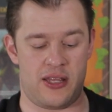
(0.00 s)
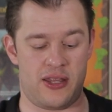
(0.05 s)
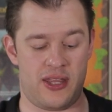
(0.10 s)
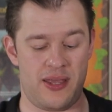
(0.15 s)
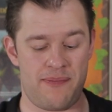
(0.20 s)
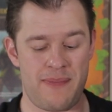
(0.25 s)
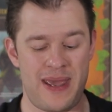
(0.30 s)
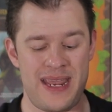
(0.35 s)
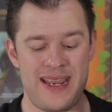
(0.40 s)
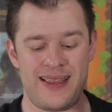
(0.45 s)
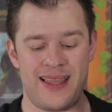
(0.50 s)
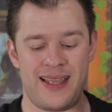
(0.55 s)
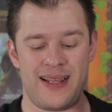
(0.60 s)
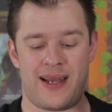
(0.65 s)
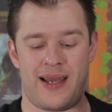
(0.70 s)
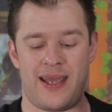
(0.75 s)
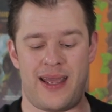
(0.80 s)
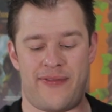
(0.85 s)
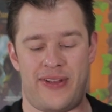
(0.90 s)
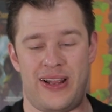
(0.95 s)
The main thing
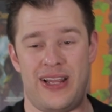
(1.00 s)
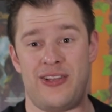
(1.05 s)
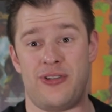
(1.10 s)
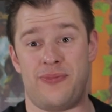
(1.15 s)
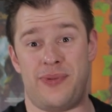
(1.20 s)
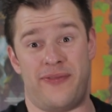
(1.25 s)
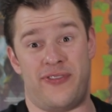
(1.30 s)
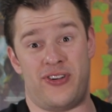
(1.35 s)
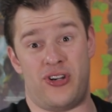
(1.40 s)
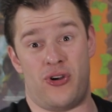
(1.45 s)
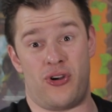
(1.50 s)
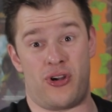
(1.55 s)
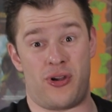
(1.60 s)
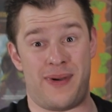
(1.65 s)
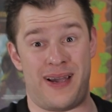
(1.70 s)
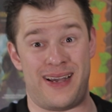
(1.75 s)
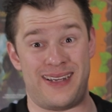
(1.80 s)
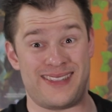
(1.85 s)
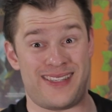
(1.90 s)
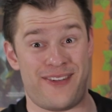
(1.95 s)
I have a little bit of an irk
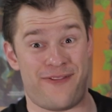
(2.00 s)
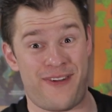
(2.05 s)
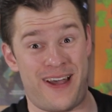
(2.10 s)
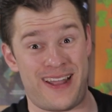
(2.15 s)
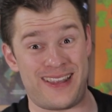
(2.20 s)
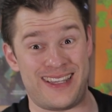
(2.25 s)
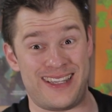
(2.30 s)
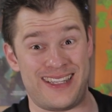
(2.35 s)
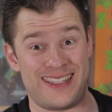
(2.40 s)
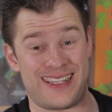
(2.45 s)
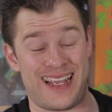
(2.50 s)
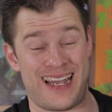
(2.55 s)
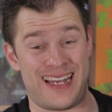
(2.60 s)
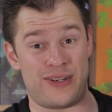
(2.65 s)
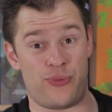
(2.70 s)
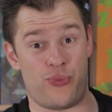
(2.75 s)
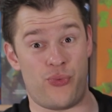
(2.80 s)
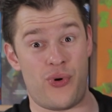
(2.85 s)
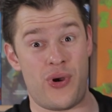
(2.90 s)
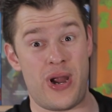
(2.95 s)
about is the fact that it's
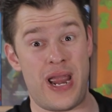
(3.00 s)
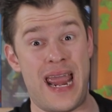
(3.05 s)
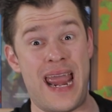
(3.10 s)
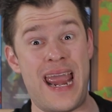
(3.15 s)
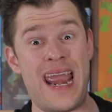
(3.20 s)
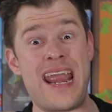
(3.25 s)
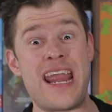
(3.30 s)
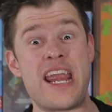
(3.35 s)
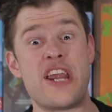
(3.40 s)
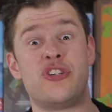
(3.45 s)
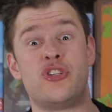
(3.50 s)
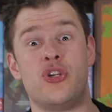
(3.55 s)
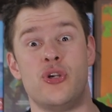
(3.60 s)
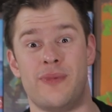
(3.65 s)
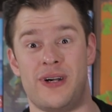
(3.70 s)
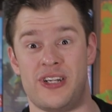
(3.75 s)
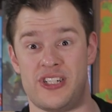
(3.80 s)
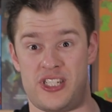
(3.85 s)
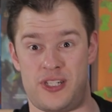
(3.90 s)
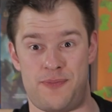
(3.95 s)
got way too
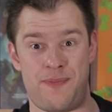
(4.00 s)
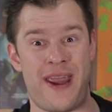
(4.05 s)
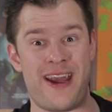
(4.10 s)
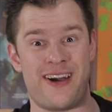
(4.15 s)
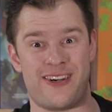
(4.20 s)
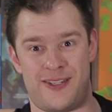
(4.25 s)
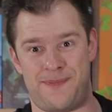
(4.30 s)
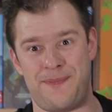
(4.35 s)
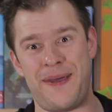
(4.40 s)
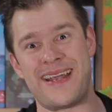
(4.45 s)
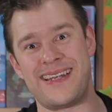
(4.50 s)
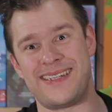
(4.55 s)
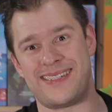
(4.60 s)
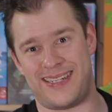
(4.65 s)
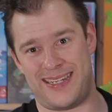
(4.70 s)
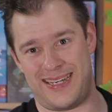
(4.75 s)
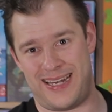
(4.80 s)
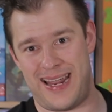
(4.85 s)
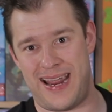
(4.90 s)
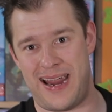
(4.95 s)
much spare
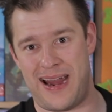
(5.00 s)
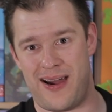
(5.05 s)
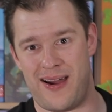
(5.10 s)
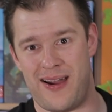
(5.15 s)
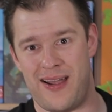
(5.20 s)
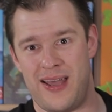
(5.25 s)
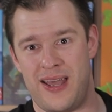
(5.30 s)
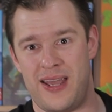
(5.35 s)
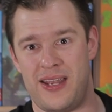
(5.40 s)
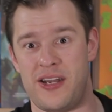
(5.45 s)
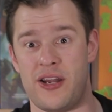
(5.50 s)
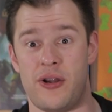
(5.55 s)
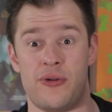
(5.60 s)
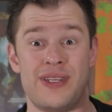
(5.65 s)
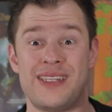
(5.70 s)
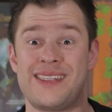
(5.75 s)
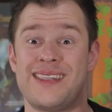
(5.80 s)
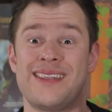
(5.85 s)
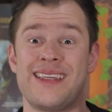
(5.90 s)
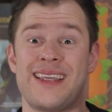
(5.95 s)
space in here. You know,
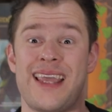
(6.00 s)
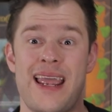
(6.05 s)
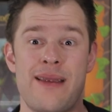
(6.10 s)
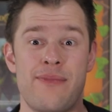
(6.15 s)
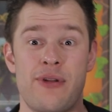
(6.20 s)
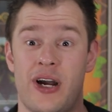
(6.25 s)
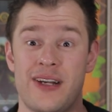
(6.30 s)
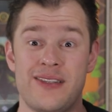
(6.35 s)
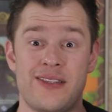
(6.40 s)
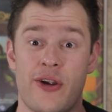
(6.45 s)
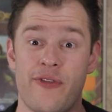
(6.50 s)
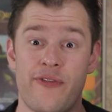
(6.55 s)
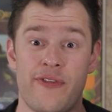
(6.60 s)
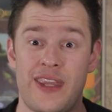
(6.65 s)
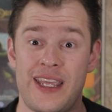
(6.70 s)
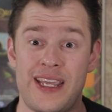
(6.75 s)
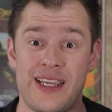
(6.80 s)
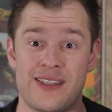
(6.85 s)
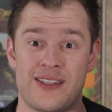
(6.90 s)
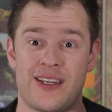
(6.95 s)
this is a game that I don't
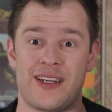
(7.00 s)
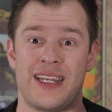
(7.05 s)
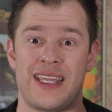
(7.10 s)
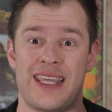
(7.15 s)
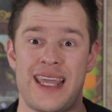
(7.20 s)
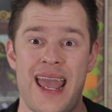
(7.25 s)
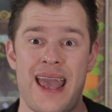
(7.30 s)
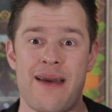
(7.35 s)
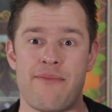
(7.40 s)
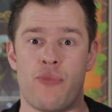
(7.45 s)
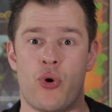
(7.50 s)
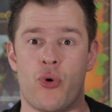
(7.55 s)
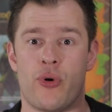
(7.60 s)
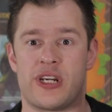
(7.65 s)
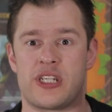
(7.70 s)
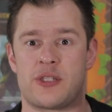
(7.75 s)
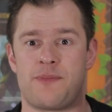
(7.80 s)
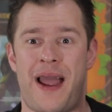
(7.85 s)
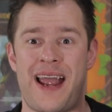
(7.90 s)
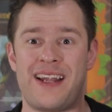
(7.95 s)
think is going to get more
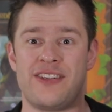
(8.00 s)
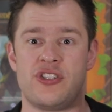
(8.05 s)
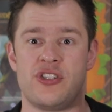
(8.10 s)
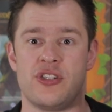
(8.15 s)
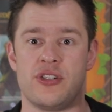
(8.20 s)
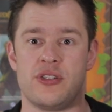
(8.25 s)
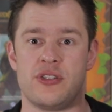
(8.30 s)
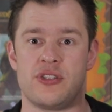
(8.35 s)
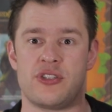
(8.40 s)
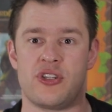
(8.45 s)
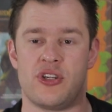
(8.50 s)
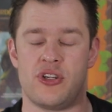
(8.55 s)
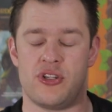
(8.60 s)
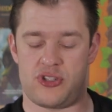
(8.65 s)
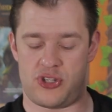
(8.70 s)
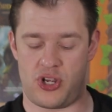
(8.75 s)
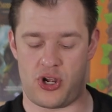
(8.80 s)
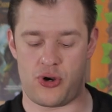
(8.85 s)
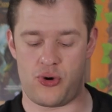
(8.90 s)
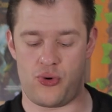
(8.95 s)
expansions.
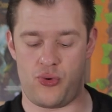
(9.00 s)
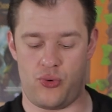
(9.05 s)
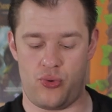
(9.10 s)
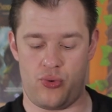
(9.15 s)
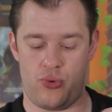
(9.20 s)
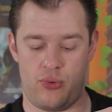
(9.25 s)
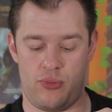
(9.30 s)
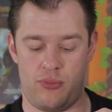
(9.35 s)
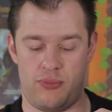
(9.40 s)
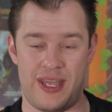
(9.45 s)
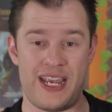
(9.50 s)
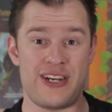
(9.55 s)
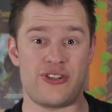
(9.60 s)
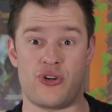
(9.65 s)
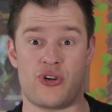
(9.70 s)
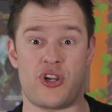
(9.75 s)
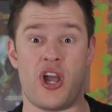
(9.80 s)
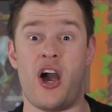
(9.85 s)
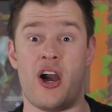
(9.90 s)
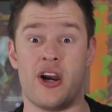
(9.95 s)
So, there's
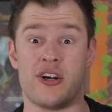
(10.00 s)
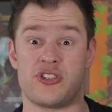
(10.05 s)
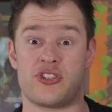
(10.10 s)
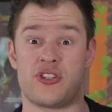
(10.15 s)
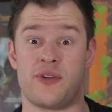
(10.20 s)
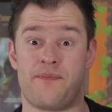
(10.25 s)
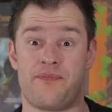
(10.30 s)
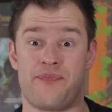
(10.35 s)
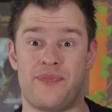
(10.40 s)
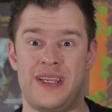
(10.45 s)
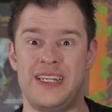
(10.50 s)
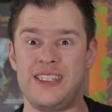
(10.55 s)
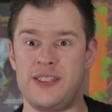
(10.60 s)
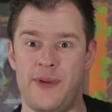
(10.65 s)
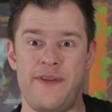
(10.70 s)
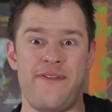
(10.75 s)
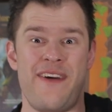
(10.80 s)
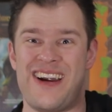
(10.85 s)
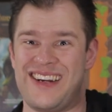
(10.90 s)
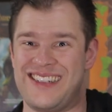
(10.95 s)
your cards. And to
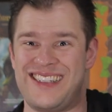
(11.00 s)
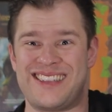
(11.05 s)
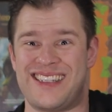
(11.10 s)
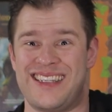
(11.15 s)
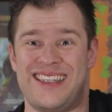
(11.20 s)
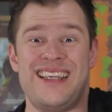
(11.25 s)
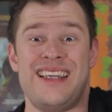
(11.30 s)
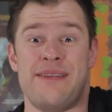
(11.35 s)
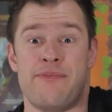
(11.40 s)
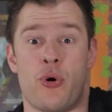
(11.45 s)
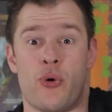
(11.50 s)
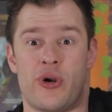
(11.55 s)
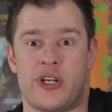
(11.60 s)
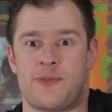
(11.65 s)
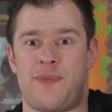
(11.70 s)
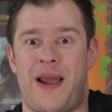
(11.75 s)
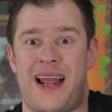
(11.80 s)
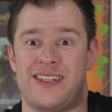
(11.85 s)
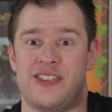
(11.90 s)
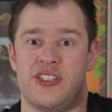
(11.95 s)
be fair, it doesn't need more
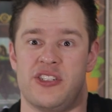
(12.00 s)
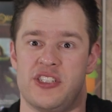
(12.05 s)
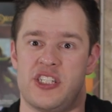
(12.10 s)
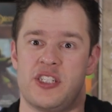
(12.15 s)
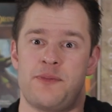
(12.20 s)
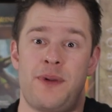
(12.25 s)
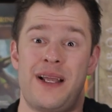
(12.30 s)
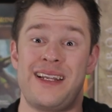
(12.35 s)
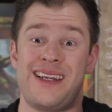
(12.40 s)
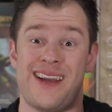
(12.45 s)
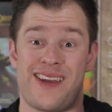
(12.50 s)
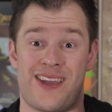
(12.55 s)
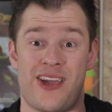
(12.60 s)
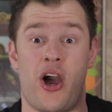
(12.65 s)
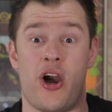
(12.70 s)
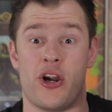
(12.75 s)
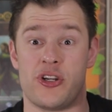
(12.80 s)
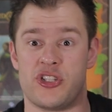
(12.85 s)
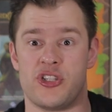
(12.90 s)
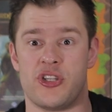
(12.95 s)
expansions. There's plenty of
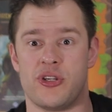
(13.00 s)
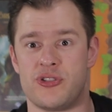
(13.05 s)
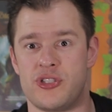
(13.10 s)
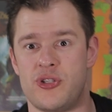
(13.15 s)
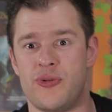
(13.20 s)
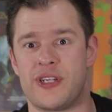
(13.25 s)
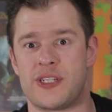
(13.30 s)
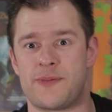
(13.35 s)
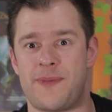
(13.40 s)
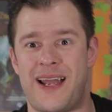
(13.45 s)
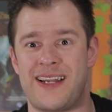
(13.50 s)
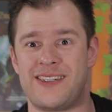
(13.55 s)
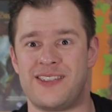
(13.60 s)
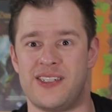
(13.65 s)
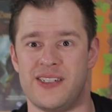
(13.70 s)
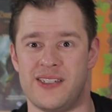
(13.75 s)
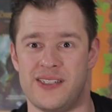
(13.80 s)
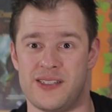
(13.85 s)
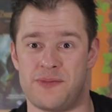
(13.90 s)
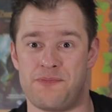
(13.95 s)
cards in those two
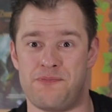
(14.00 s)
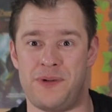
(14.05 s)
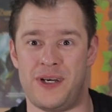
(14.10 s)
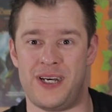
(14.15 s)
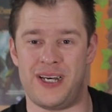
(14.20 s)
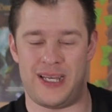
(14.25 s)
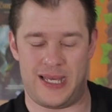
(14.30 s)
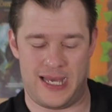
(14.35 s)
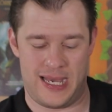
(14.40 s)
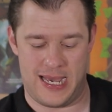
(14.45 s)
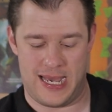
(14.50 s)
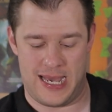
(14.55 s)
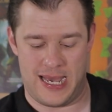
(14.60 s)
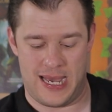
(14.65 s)
expansions. But